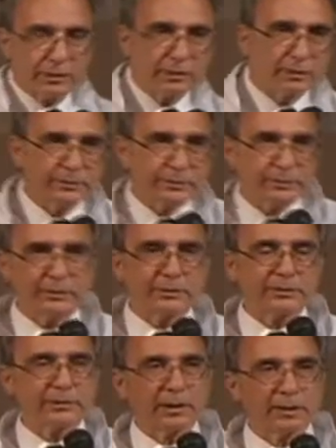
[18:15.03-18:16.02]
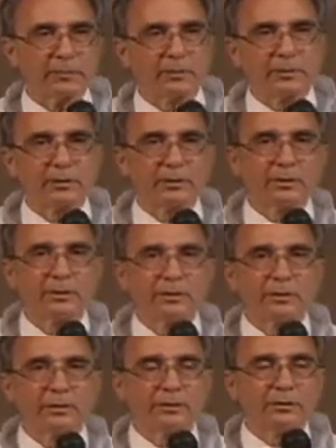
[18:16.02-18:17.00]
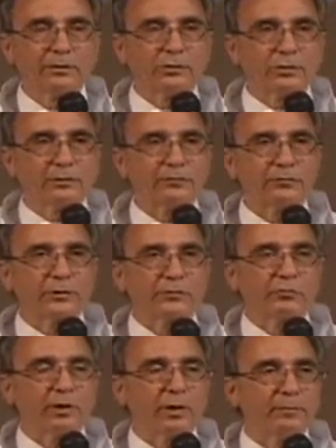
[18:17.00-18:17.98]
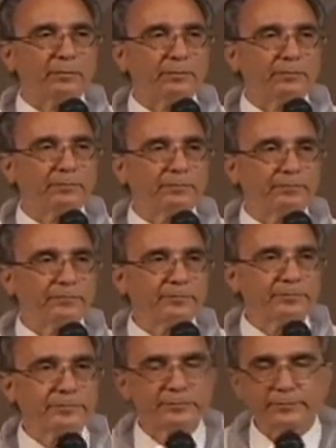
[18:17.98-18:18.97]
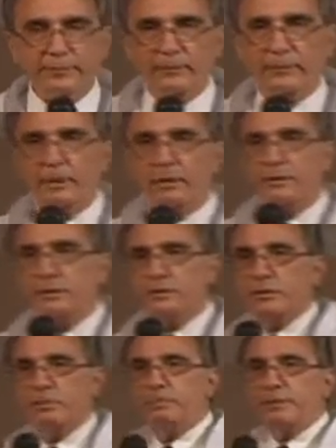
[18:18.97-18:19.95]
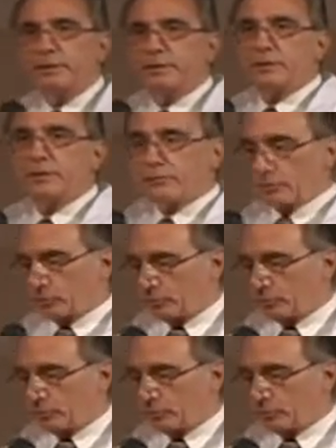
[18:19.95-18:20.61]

are underneath the table looking for the crumb. There's a big difference